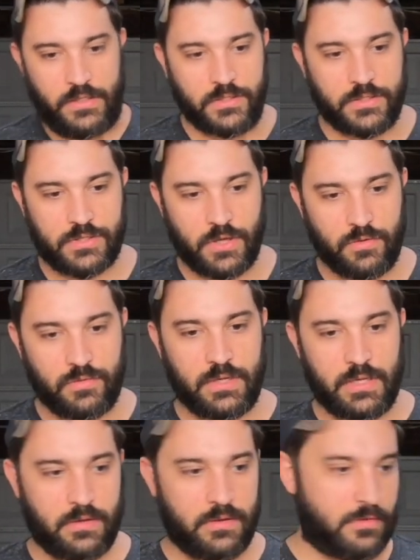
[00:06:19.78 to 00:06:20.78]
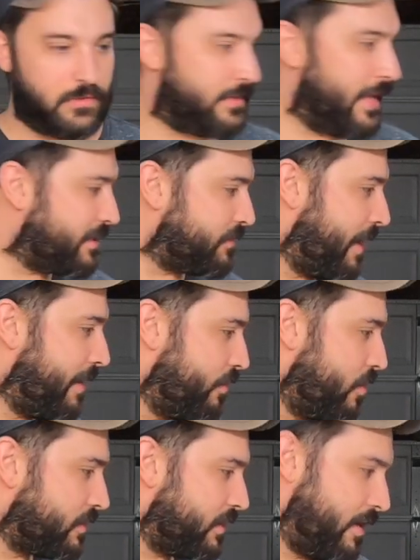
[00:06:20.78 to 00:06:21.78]
So that's why I
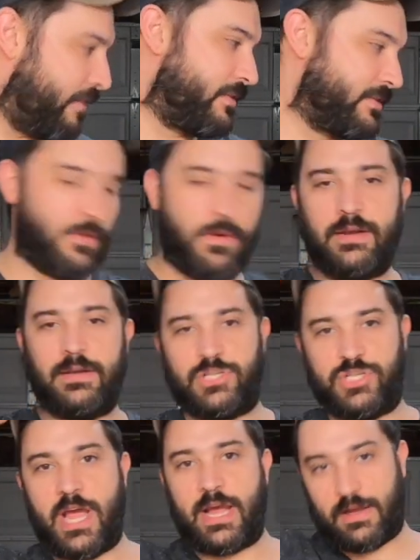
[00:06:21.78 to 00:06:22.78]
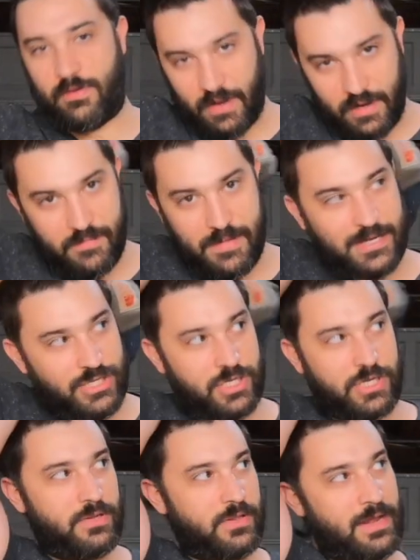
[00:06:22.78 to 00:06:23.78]
broke the knife, because I wanted to check. I wanted to make
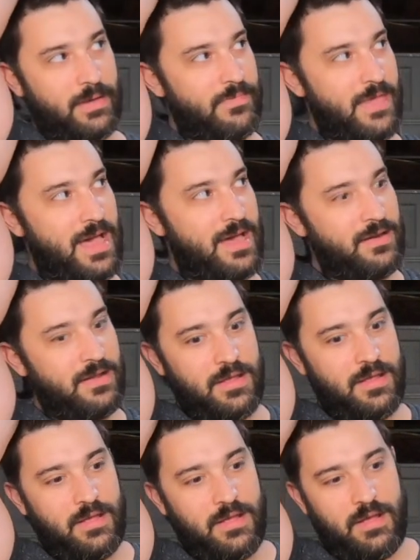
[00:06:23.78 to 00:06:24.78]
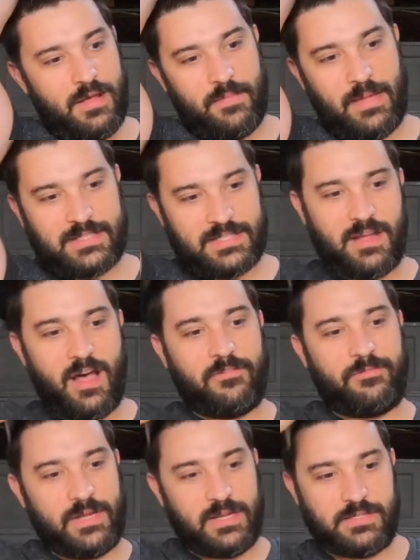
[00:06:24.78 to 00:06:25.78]
sure, like, I'm not
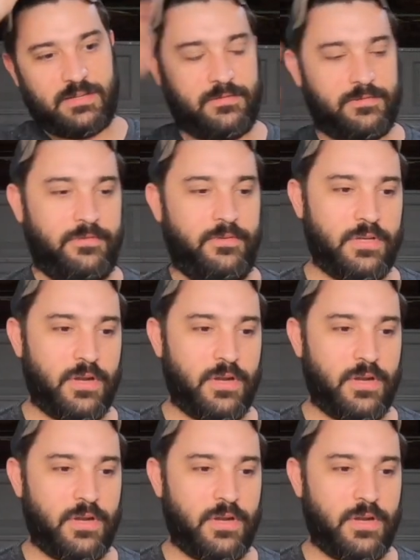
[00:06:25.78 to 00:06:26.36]
soft because of,